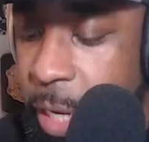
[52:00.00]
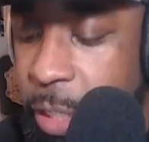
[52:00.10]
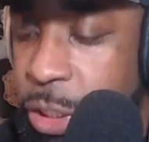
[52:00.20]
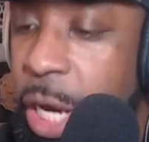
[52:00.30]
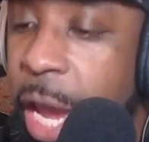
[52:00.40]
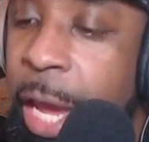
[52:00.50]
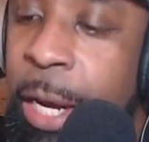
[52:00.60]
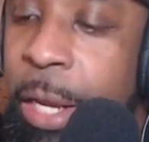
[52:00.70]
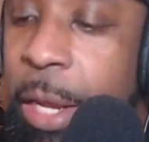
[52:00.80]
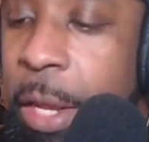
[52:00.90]

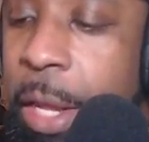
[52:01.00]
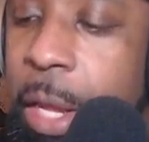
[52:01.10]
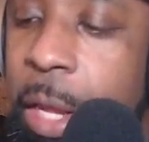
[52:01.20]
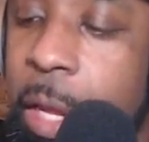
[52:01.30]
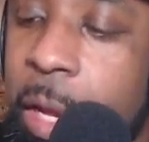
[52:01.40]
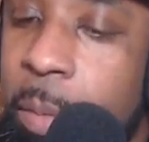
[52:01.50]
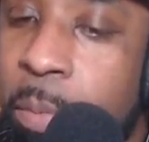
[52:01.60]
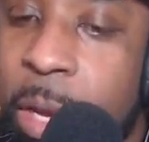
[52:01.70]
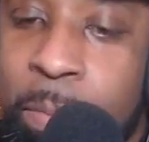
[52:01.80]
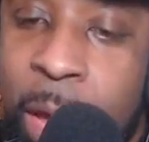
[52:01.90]
Shane
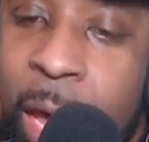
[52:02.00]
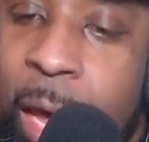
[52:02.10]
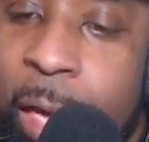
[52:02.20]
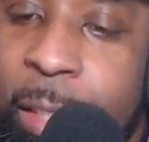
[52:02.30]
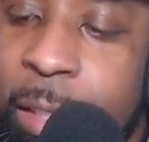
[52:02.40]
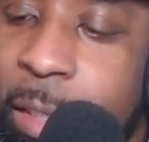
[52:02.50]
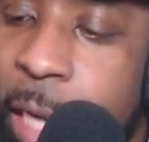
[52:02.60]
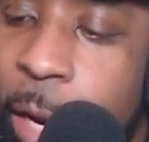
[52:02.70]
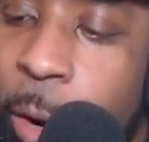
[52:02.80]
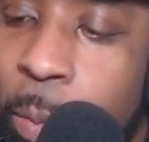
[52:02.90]
McMahon,
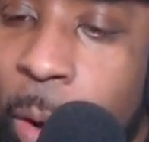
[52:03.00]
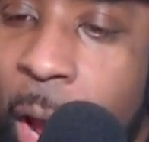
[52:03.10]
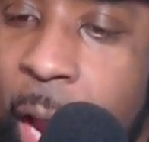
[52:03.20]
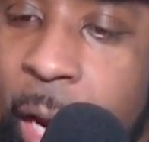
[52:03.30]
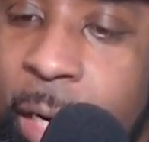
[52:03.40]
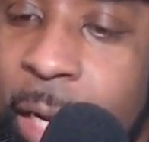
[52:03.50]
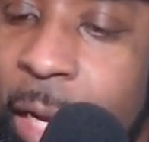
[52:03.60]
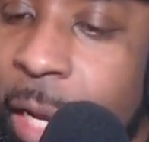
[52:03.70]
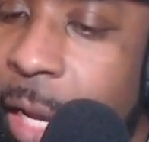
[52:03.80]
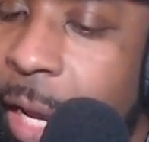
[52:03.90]
Daniel Bryan
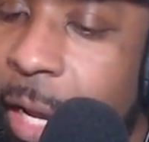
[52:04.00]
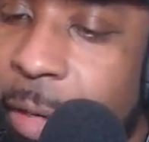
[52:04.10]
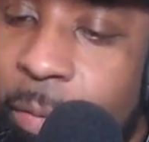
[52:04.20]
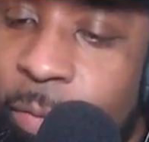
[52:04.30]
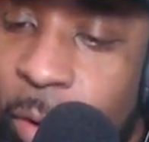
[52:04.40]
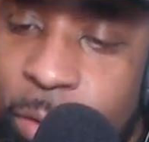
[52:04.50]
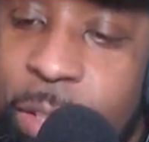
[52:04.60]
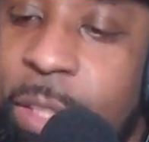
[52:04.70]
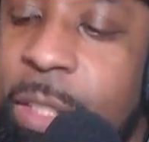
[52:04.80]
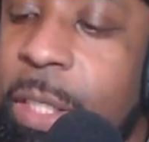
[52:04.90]

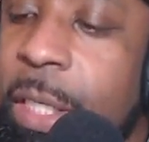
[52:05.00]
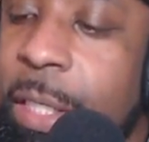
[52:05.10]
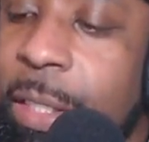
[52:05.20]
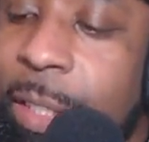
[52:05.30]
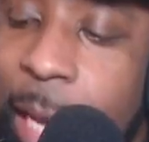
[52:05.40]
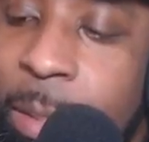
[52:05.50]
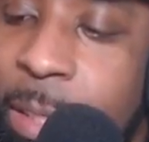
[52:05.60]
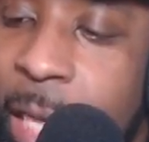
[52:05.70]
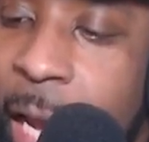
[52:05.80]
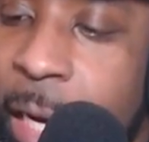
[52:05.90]
versus Sami
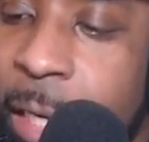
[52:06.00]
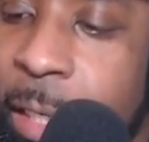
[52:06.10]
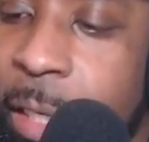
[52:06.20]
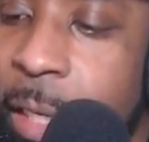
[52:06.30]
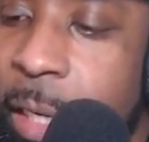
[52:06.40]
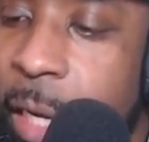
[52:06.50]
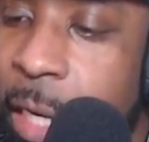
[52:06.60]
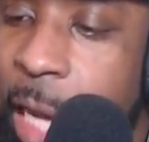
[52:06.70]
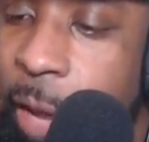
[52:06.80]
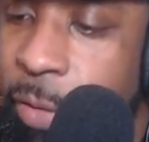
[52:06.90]
Zayn and
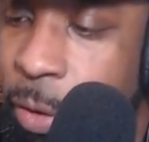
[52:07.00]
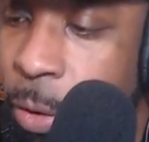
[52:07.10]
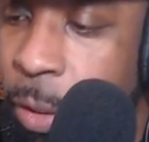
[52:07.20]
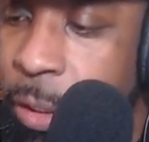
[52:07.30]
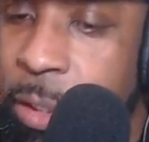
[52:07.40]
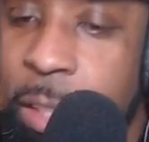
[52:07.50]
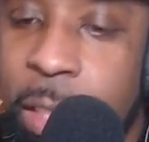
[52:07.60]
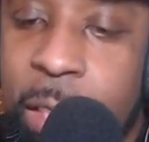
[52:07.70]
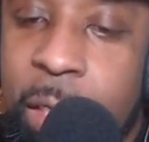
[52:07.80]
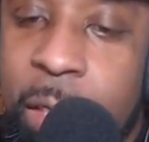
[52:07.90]
Kevin Owens.
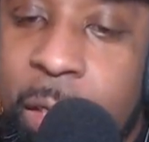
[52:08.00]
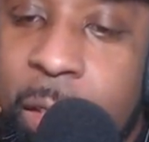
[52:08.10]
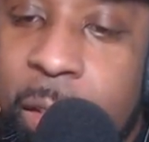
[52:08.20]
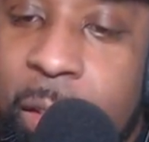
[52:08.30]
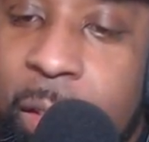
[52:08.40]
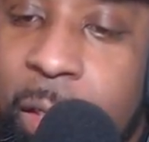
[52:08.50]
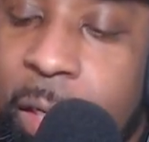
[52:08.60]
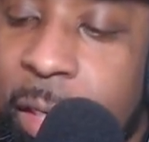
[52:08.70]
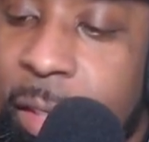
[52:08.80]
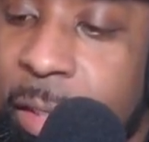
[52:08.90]

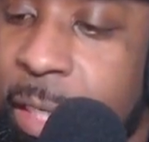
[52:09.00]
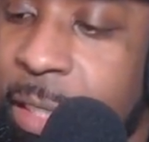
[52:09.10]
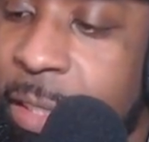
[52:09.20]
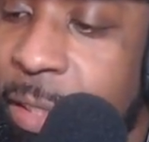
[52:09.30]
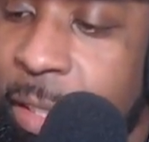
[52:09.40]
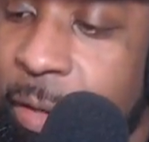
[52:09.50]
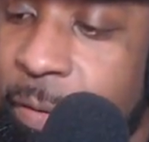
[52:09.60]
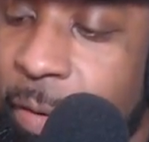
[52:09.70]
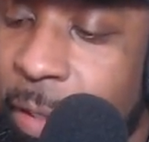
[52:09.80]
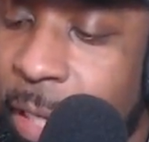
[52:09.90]
I guess it's
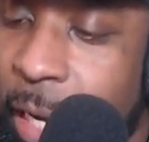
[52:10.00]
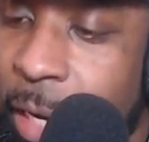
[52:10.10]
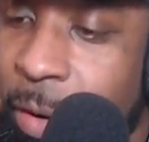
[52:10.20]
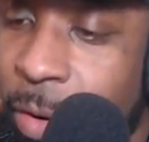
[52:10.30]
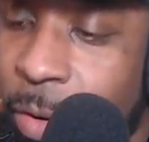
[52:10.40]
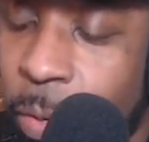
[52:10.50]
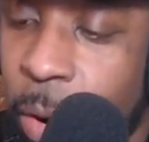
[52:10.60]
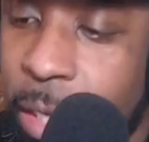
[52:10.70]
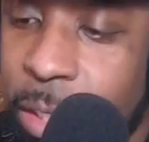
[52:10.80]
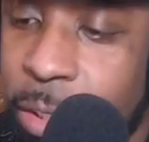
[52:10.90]
like a
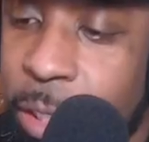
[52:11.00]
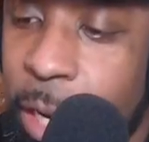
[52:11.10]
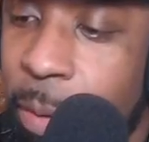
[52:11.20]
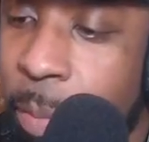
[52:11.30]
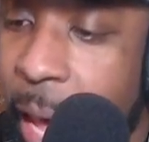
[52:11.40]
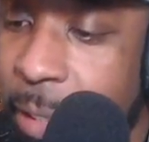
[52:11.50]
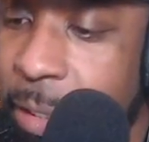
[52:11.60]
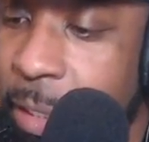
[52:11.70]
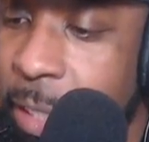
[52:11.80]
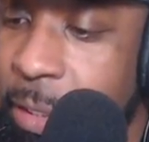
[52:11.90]
grudge GM
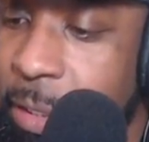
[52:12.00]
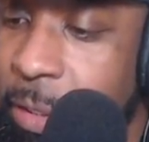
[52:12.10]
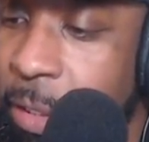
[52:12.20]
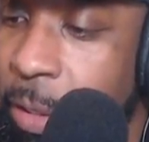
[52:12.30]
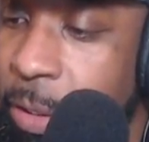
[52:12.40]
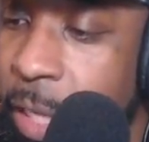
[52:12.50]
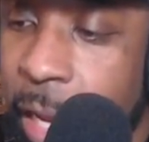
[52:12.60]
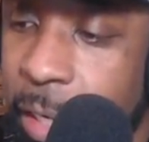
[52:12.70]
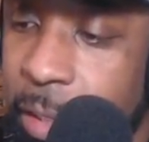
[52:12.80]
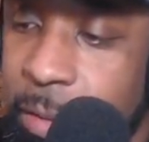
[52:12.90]
match against their
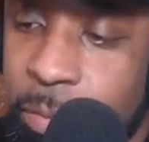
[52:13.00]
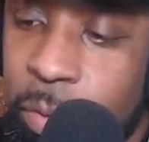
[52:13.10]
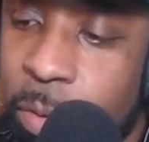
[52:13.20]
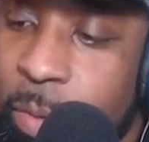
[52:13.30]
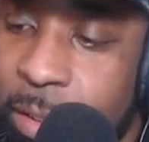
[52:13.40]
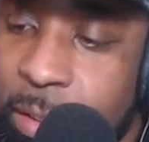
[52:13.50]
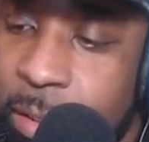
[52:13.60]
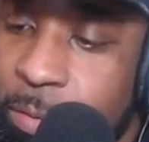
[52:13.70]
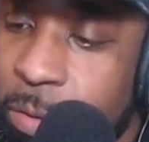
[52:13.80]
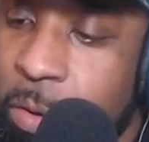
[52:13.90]
talent. Pretty much
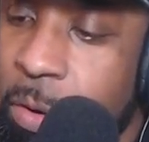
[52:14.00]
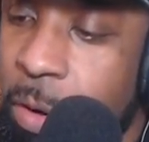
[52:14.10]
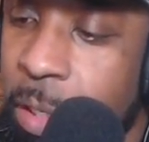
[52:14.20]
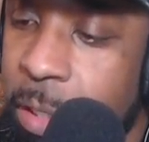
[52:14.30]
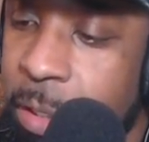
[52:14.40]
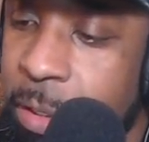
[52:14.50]
is what you call it.